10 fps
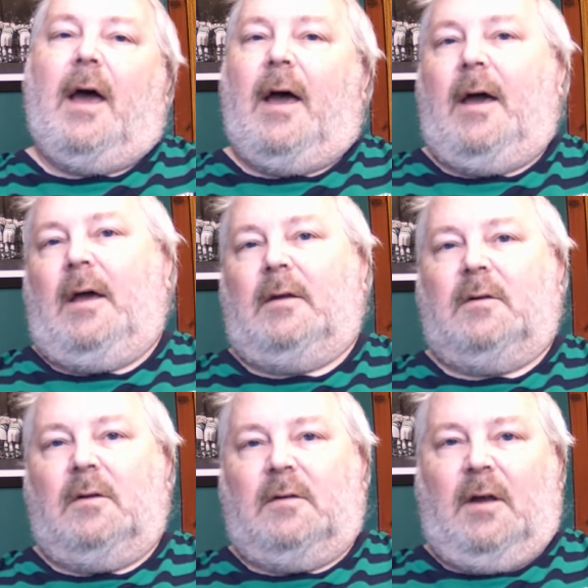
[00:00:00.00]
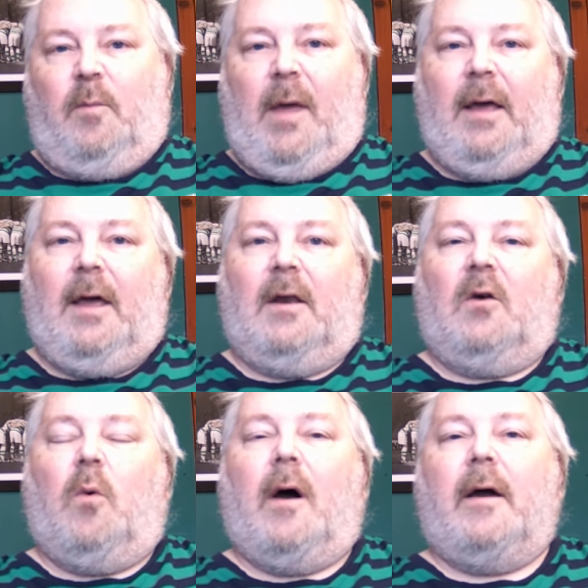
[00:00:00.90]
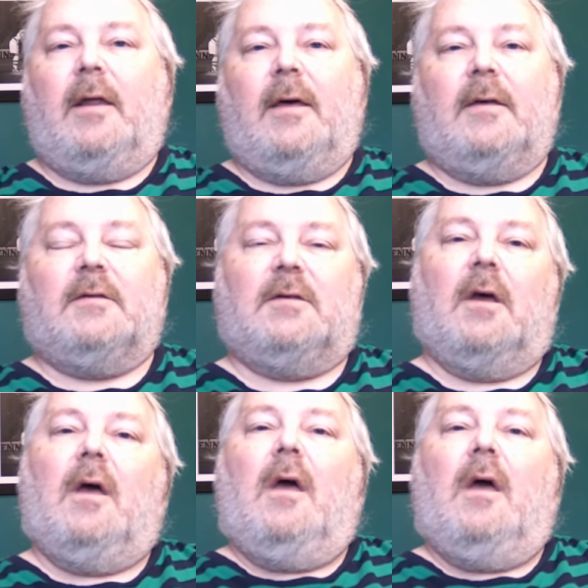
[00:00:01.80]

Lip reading: and did make inquiries